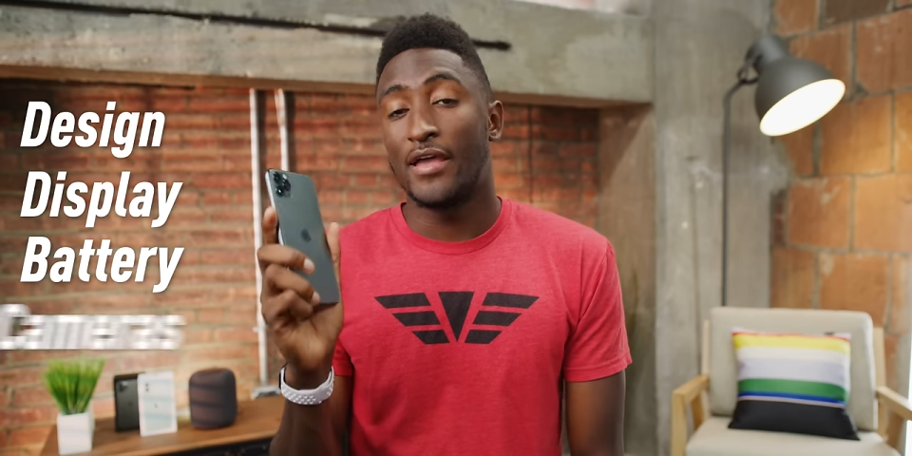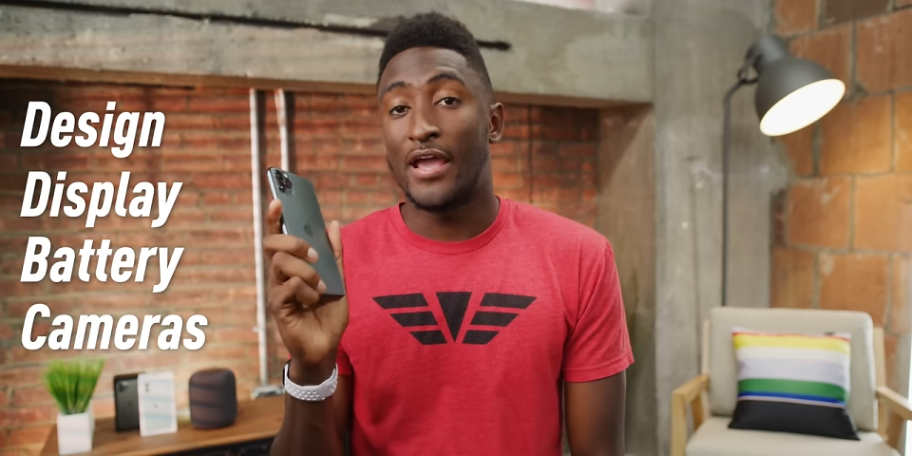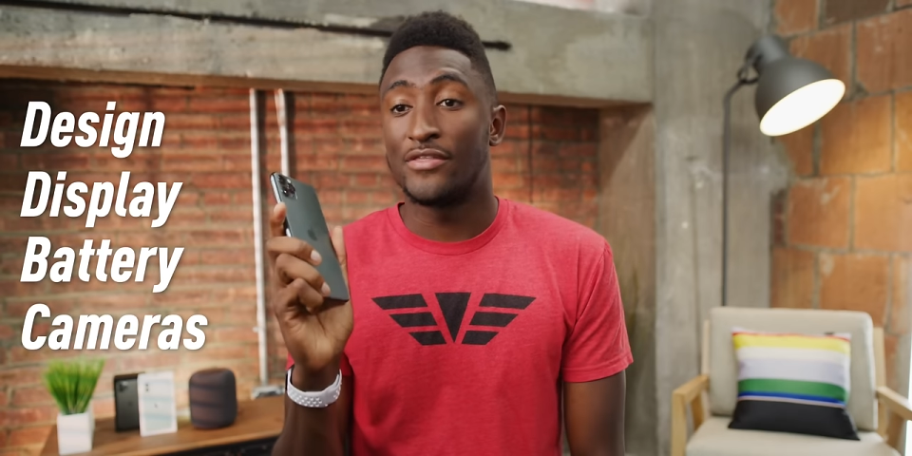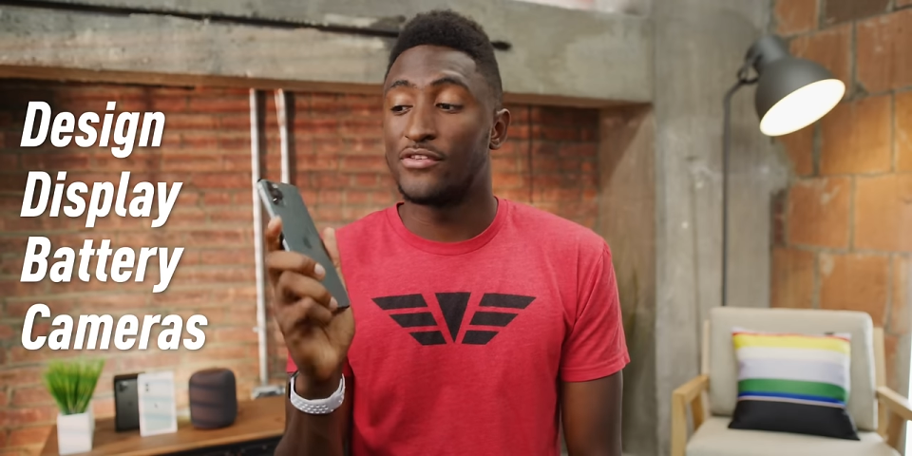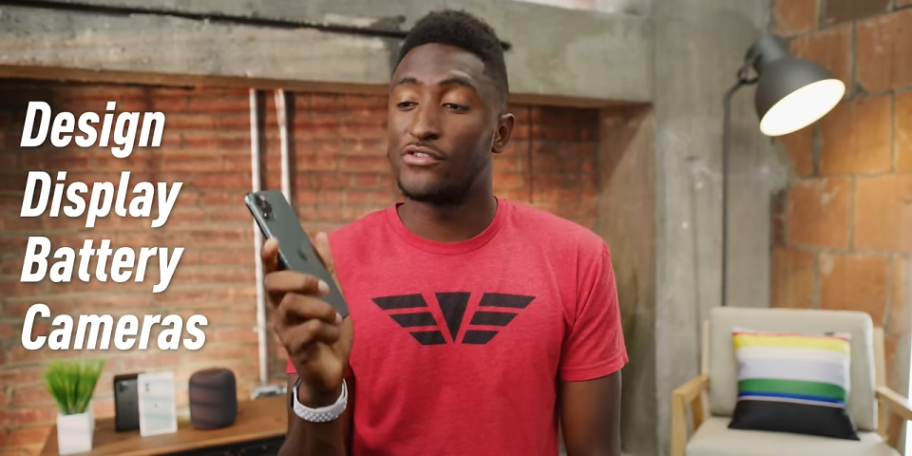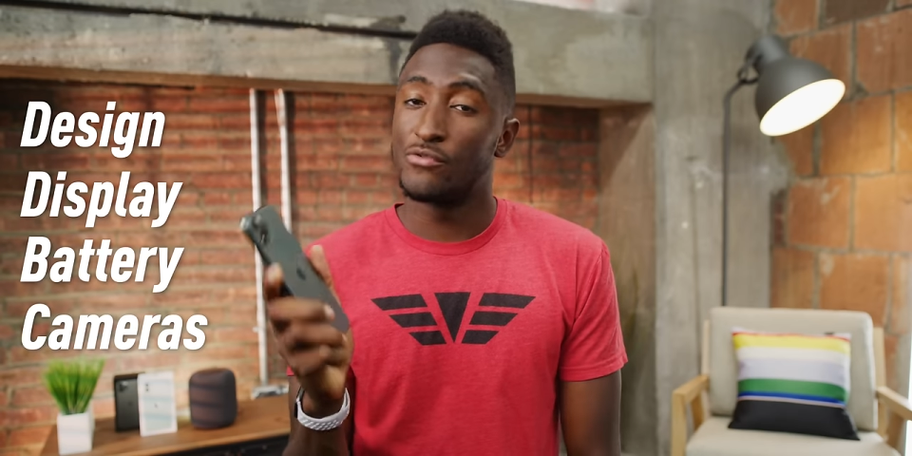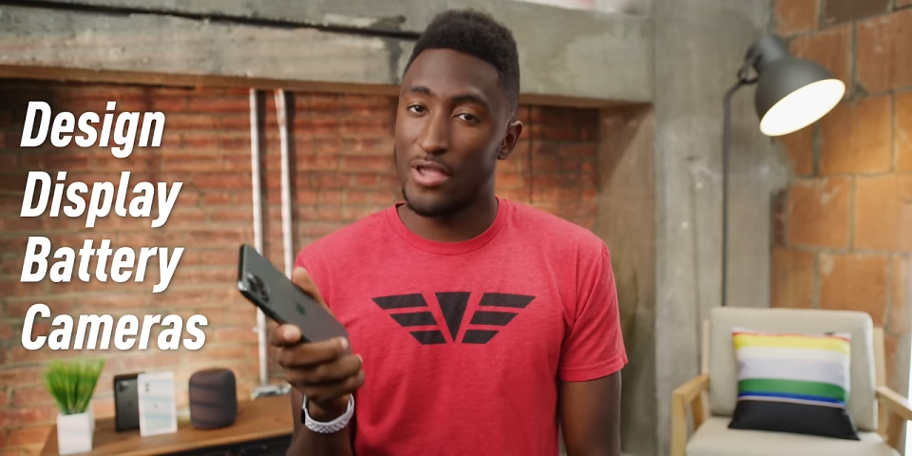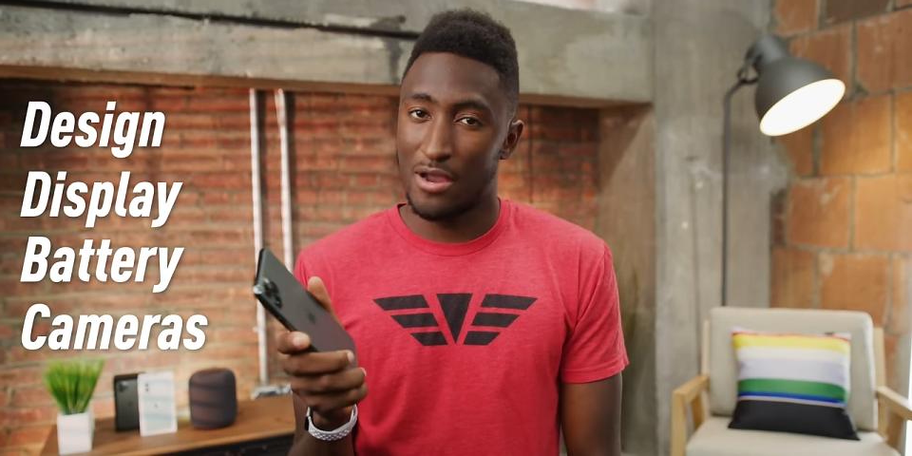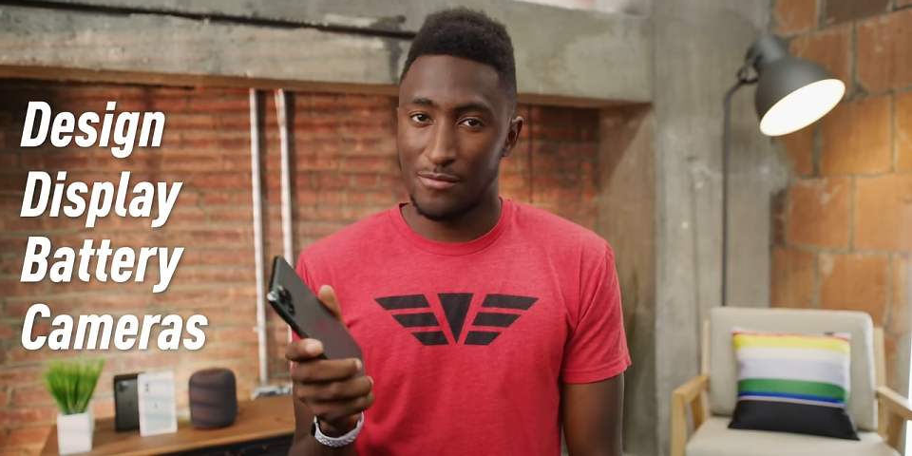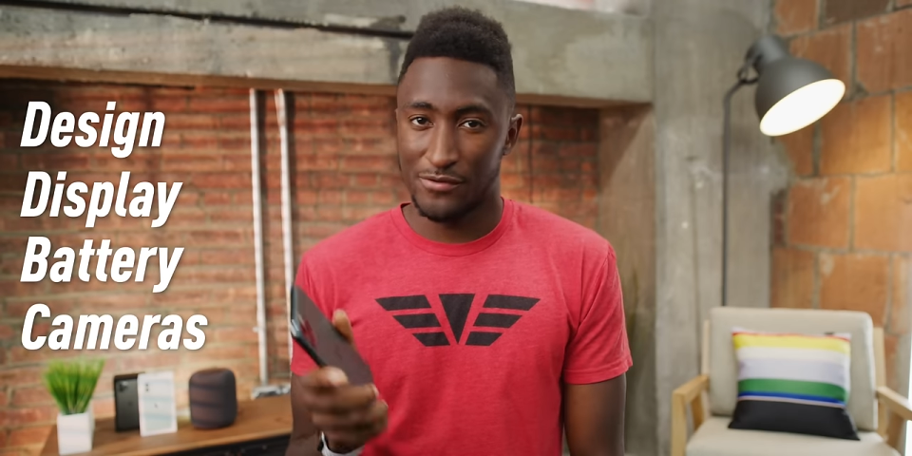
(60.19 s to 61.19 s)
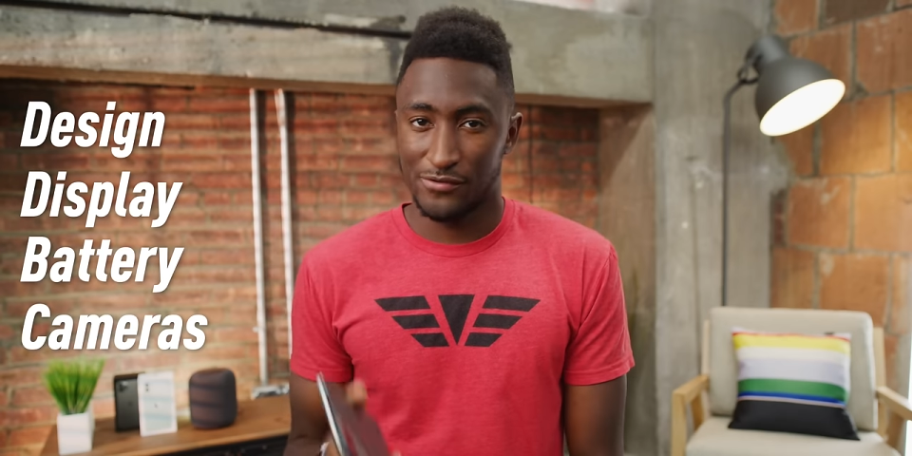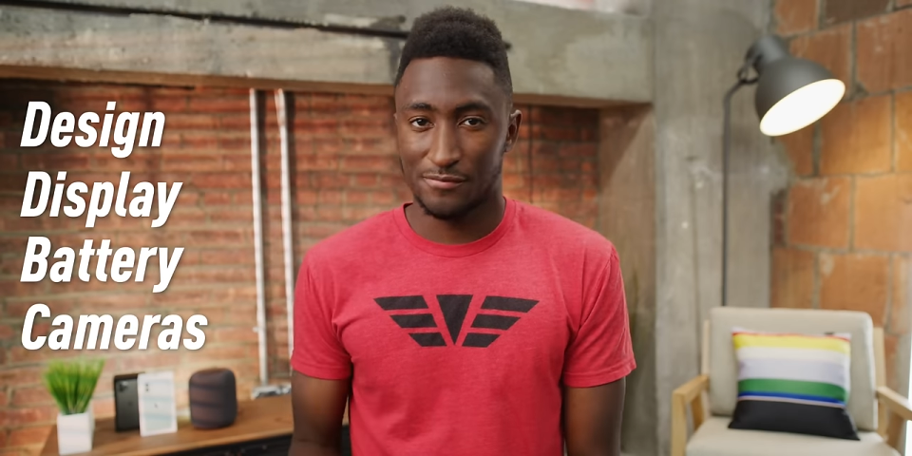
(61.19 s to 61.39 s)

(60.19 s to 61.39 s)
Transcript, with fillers: And these new cameras.